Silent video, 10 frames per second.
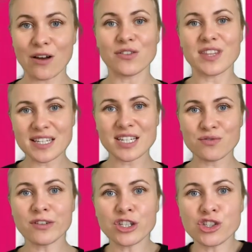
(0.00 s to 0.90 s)
this is
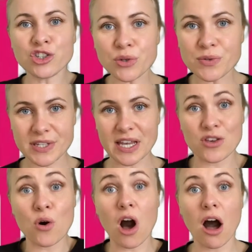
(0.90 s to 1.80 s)
reducing
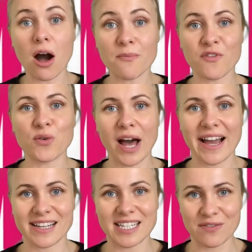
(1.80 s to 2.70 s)
your harmful
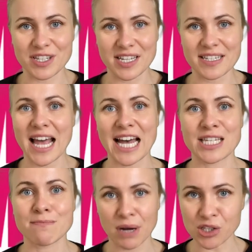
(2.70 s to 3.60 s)
activities as
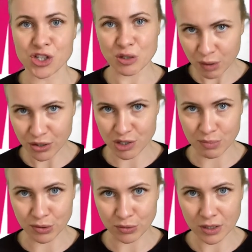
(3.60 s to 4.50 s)
much as
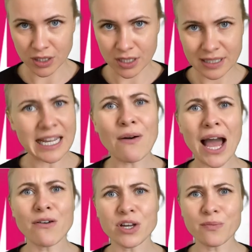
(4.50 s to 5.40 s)
possible. Now,
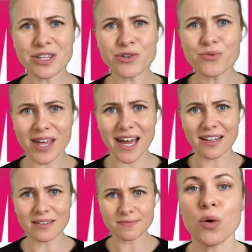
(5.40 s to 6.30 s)
how can we do that?
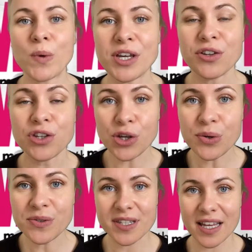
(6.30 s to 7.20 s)
We can
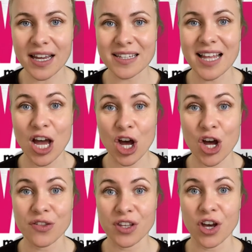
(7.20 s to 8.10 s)
use things that
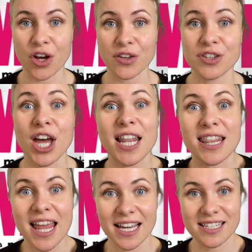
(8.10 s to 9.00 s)
hurt the Earth
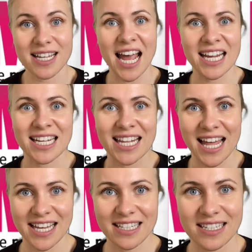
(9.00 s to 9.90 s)
less and
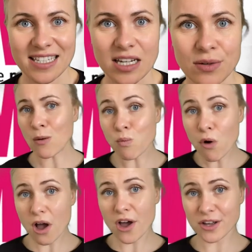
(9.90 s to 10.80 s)
less. And
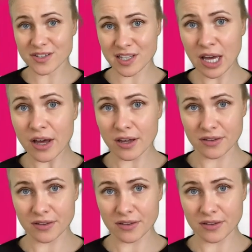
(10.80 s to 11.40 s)
what hurts the Earth?